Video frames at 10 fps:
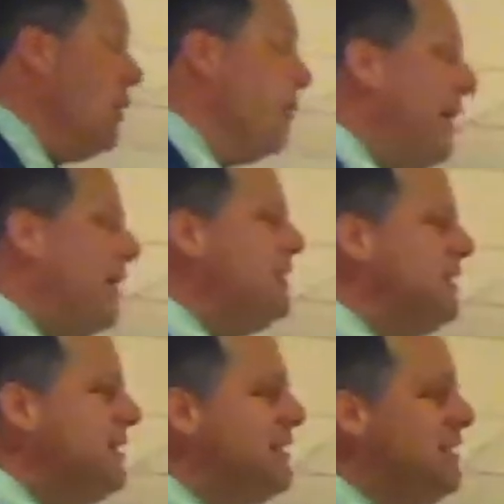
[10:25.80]
Because you
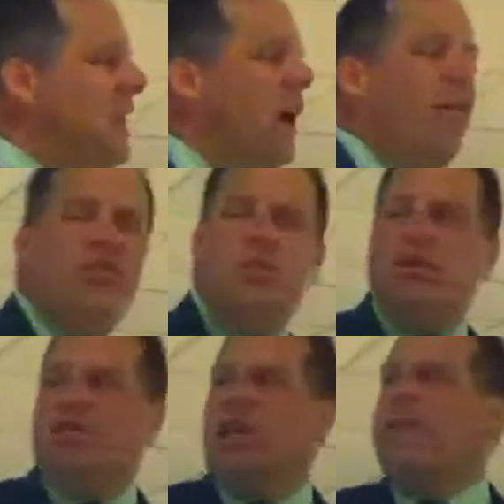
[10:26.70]
see, self is
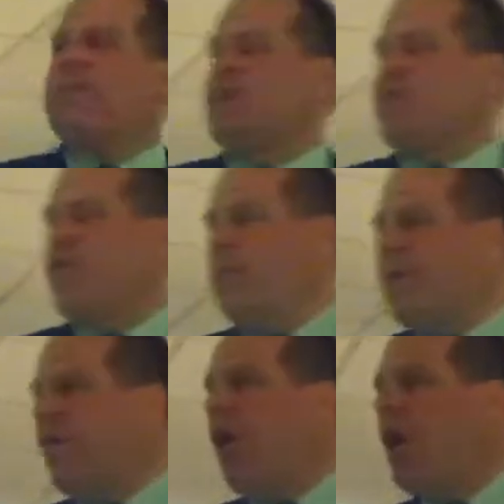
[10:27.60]
what keeps us from the
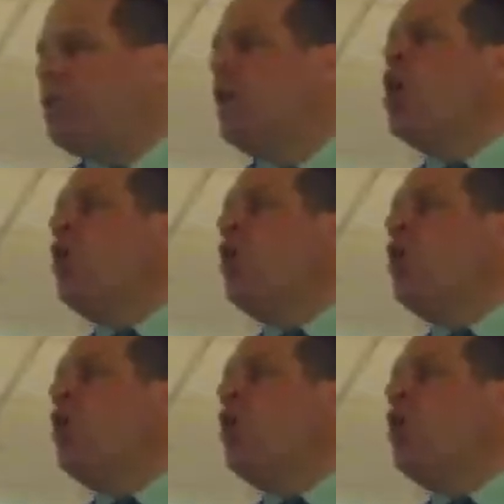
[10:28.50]
cross.